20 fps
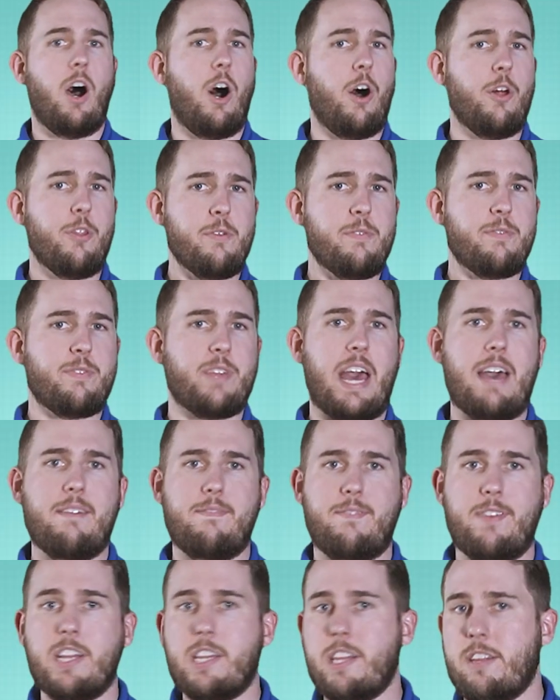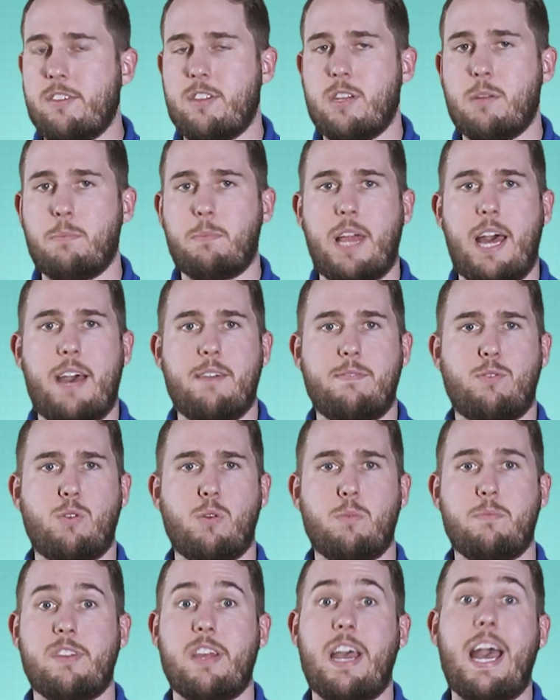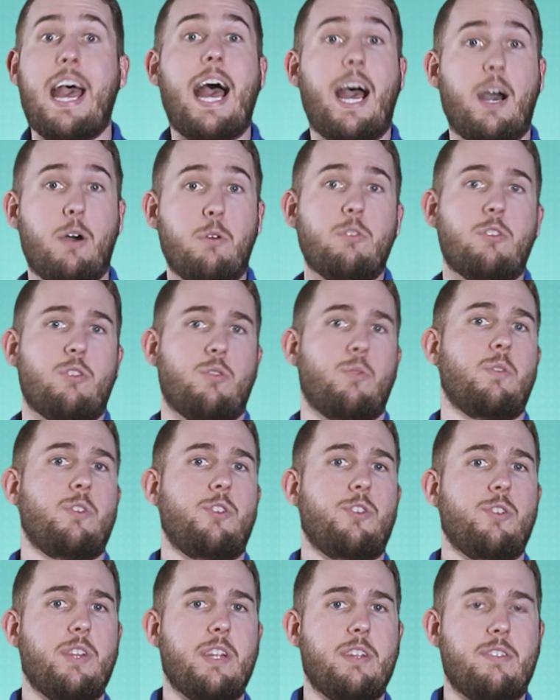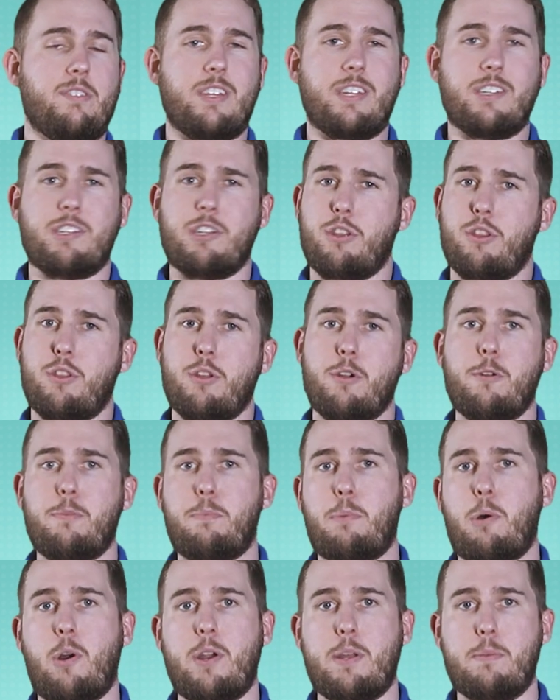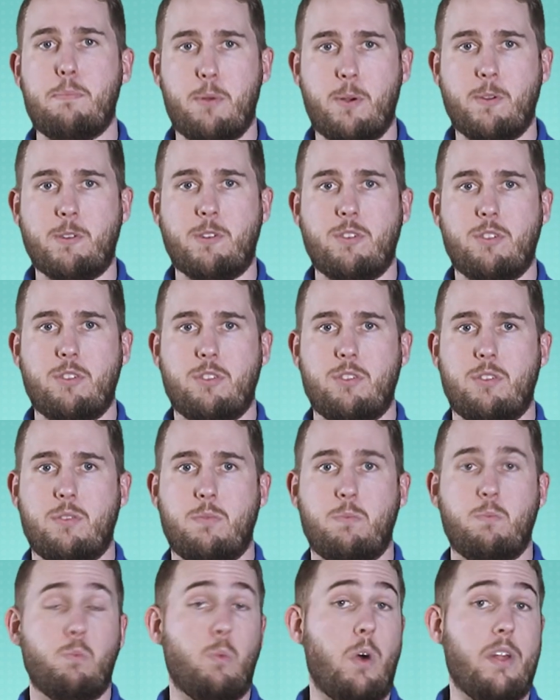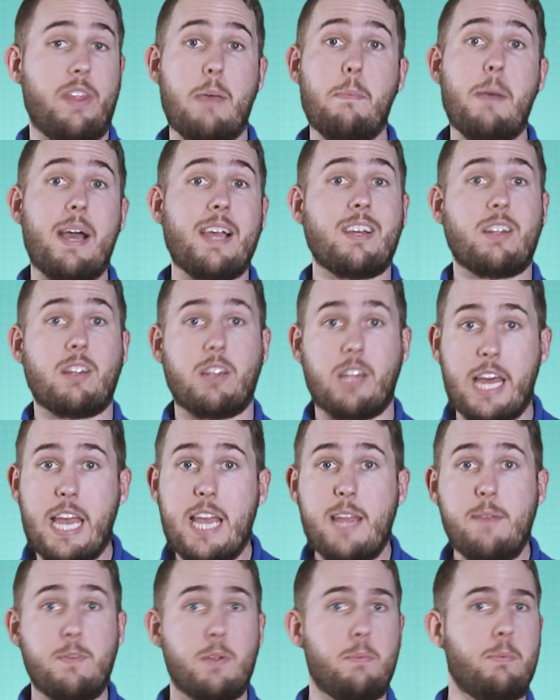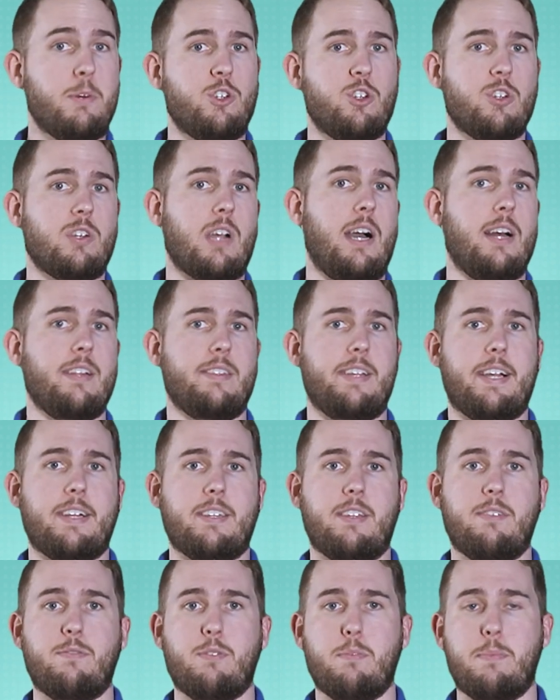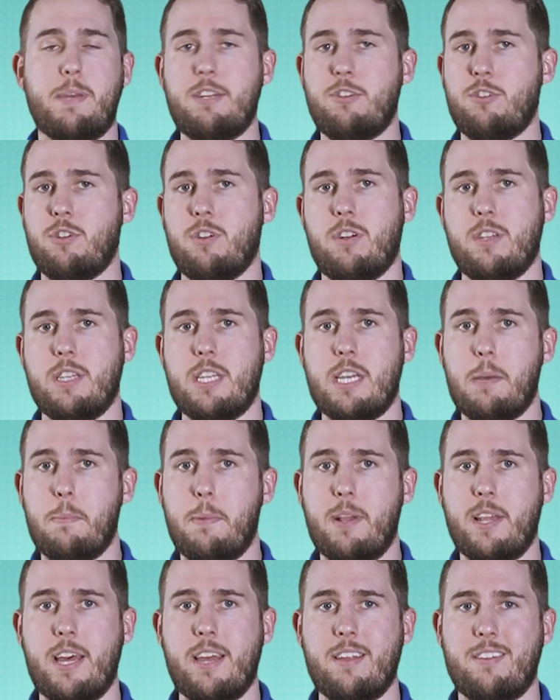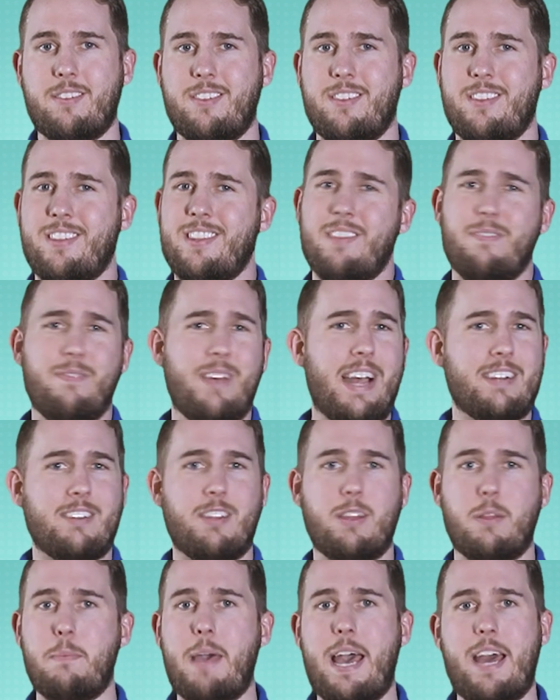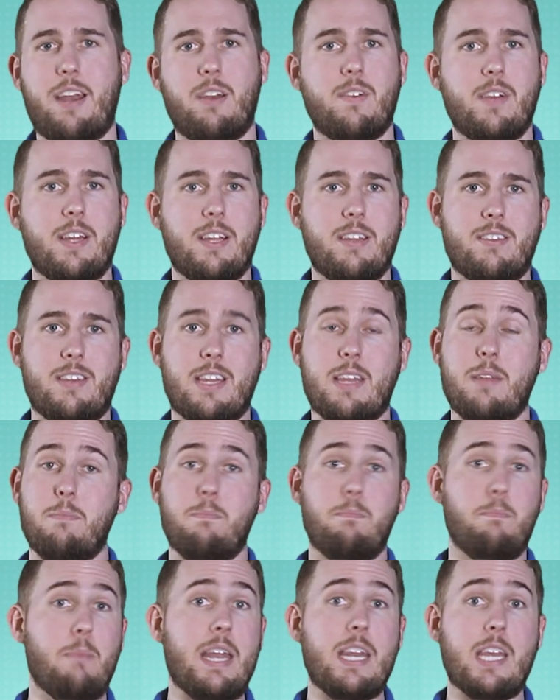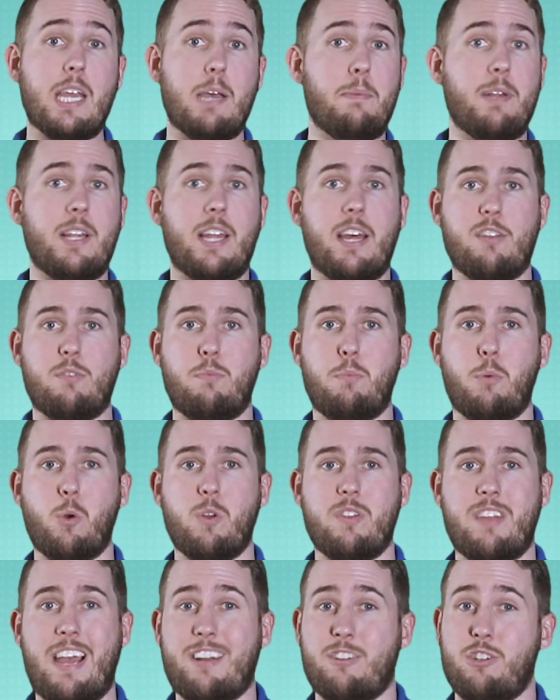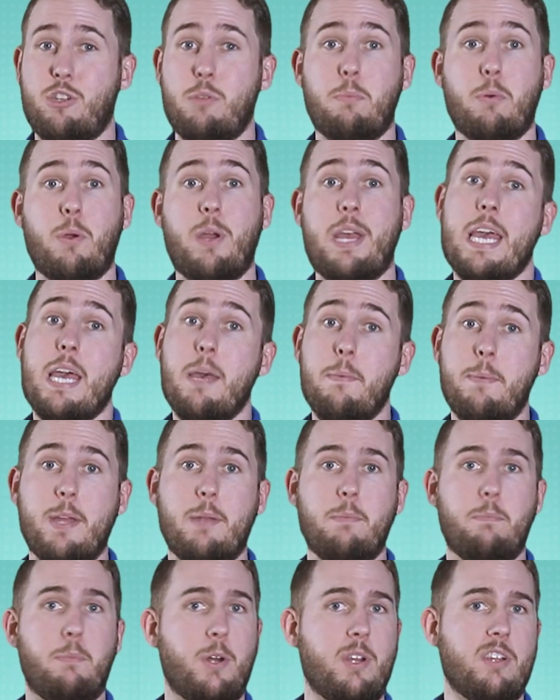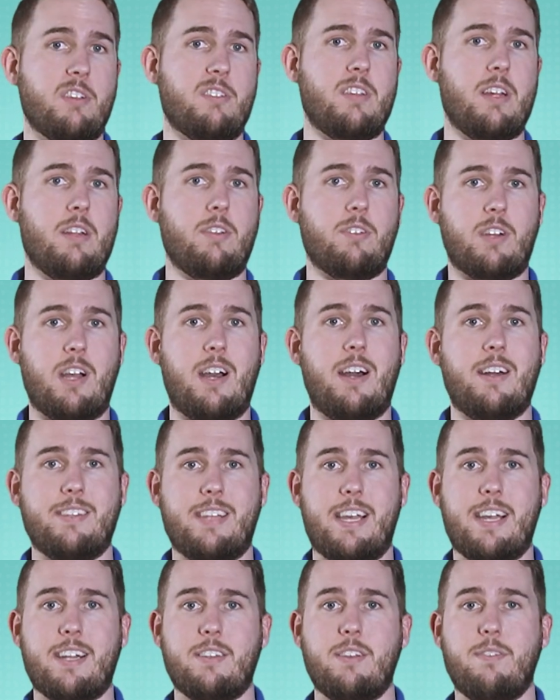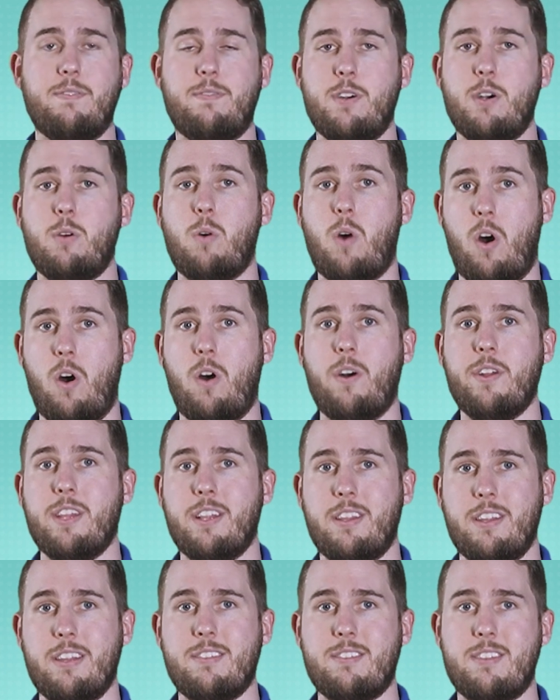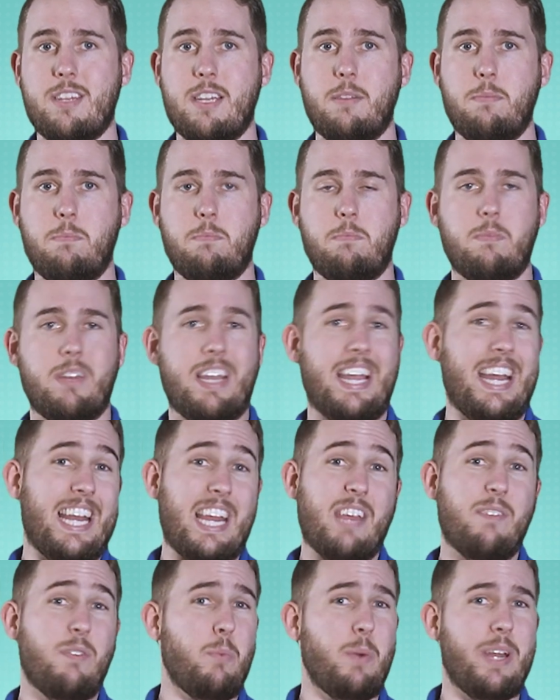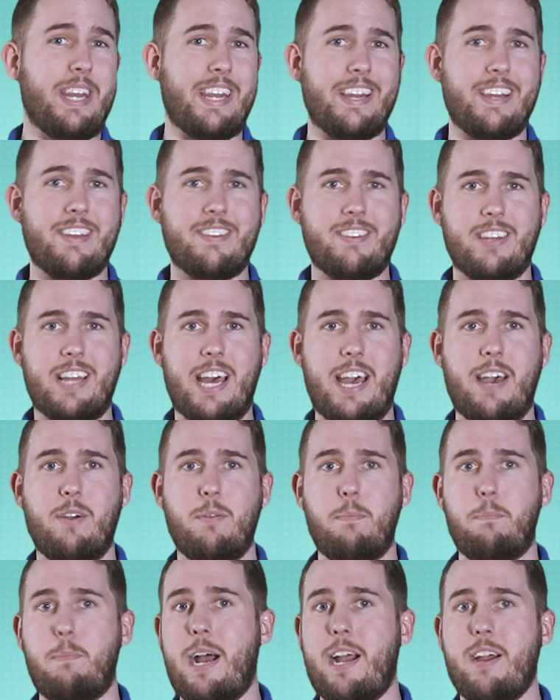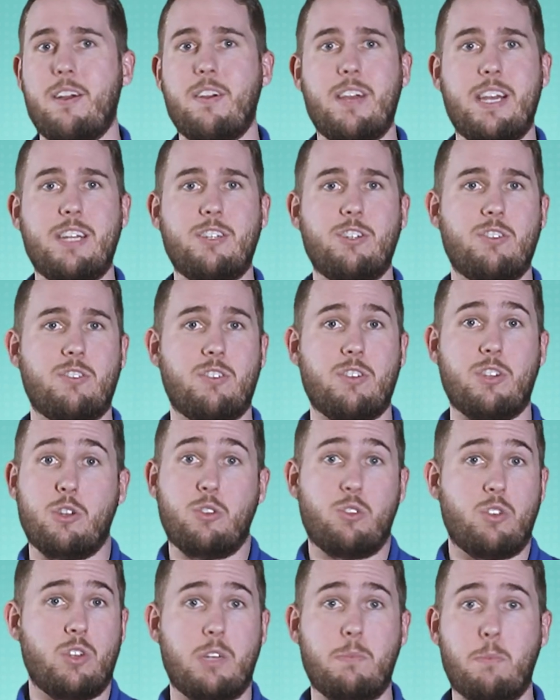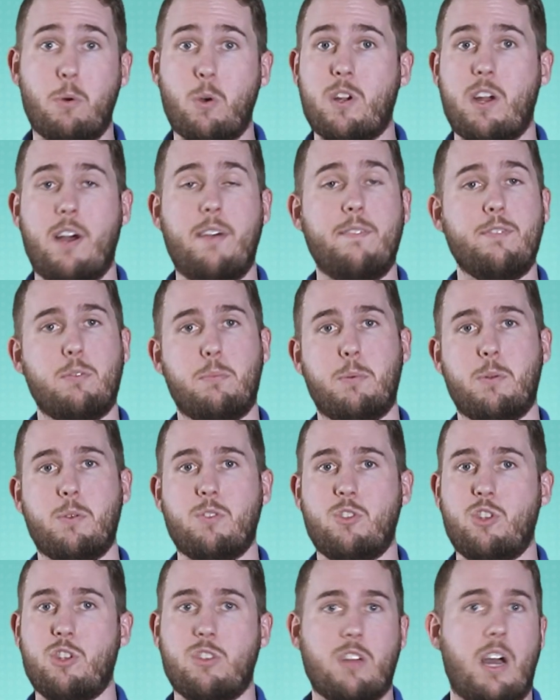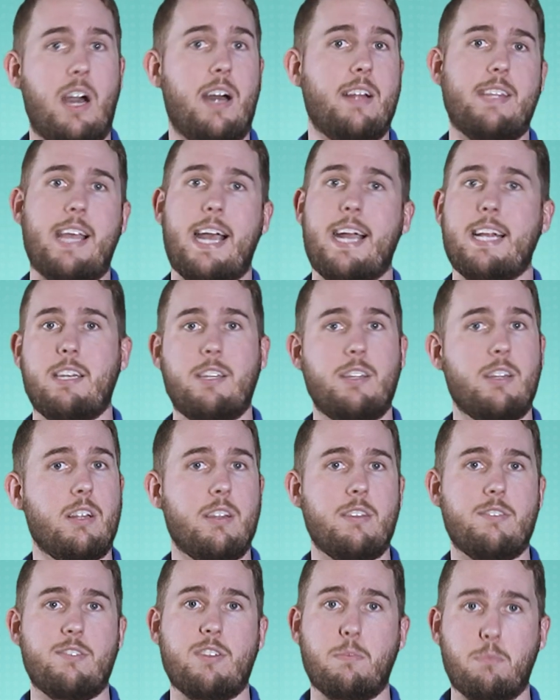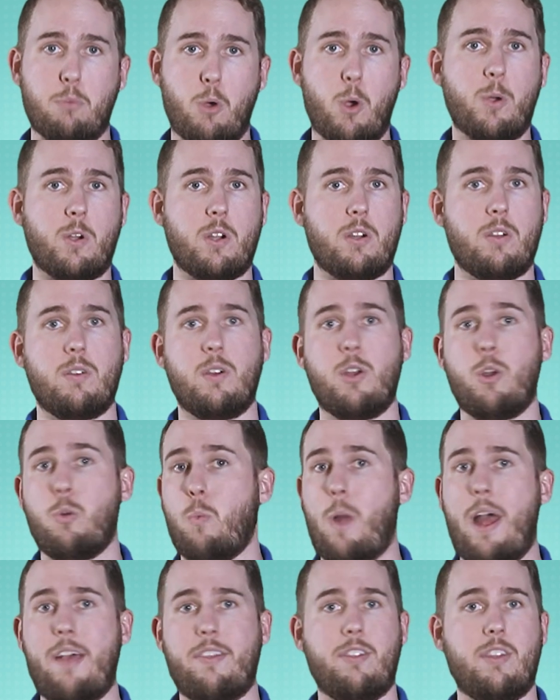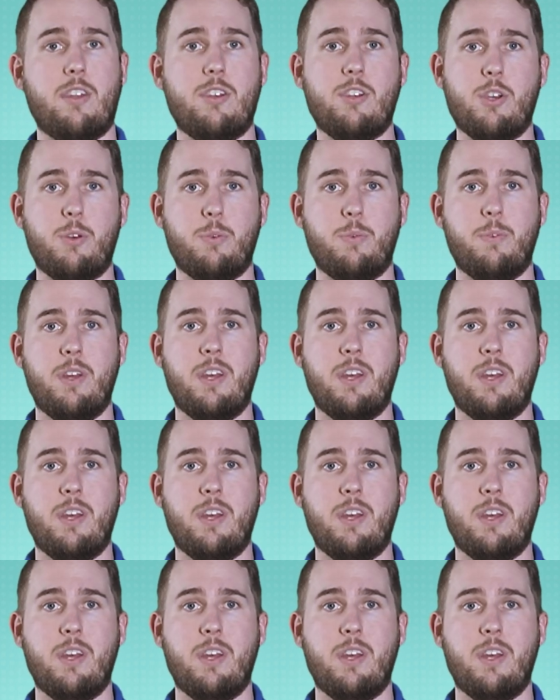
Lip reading: Other flat fee listing platforms outsource your listing to third-party brokers. While they might claim to put your contact information on the MLS, the fact of the matter is that many MLS boards actually prohibit putting seller contact info on the listing. And even when it is allowed, buyer agents are usually more comfortable just contacting the listing broker rather than you.